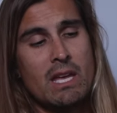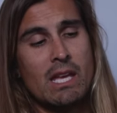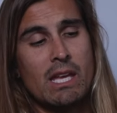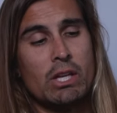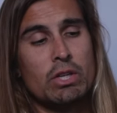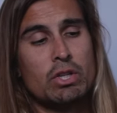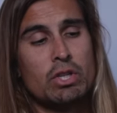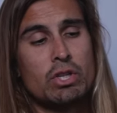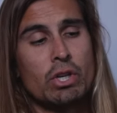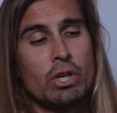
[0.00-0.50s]
in
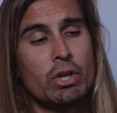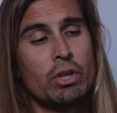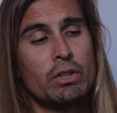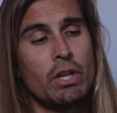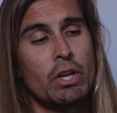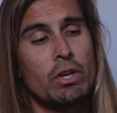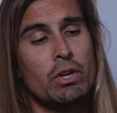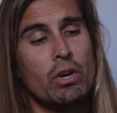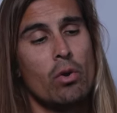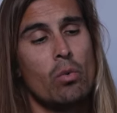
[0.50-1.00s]
ensuring
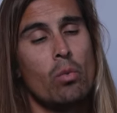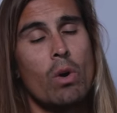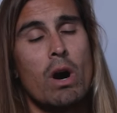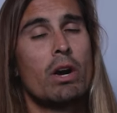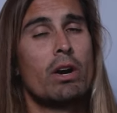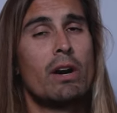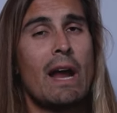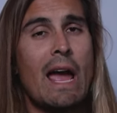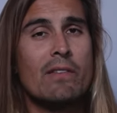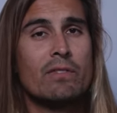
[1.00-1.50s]
that no
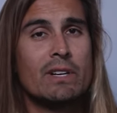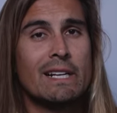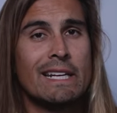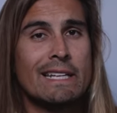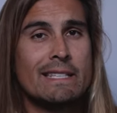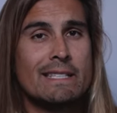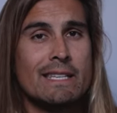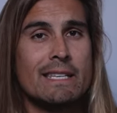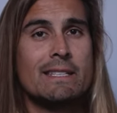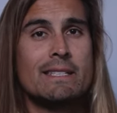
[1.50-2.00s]
water ever
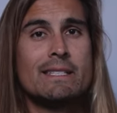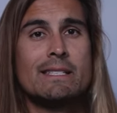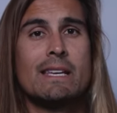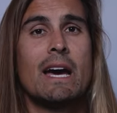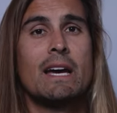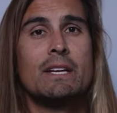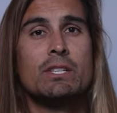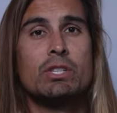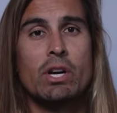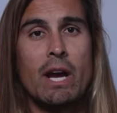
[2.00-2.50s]
gets
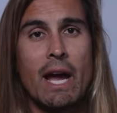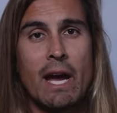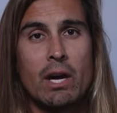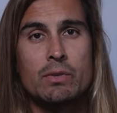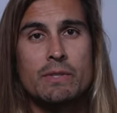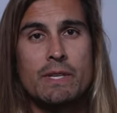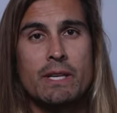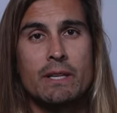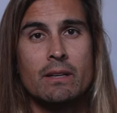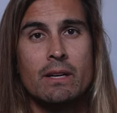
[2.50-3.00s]
inside your
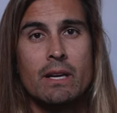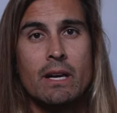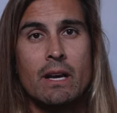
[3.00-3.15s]
housing.